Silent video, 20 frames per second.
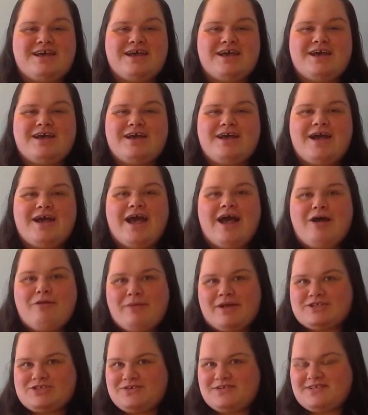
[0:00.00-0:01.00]
How am I
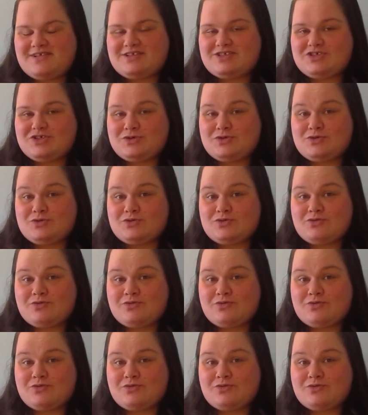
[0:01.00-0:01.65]
choosing to